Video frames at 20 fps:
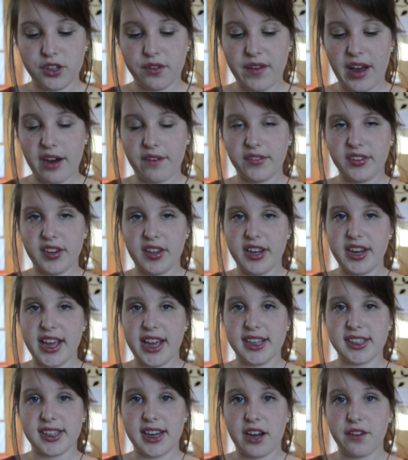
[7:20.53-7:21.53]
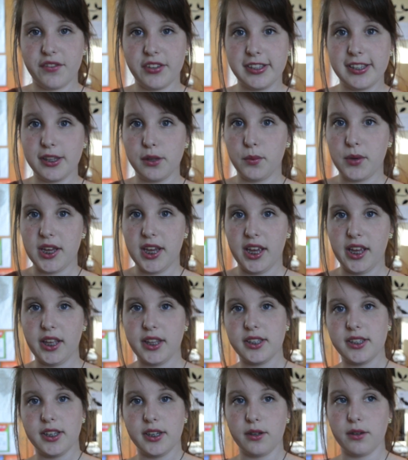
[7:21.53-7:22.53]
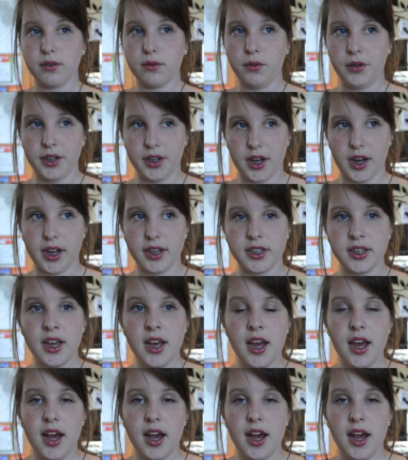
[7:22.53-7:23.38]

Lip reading: of outfit of the days and outfits of the weeks and whatnot,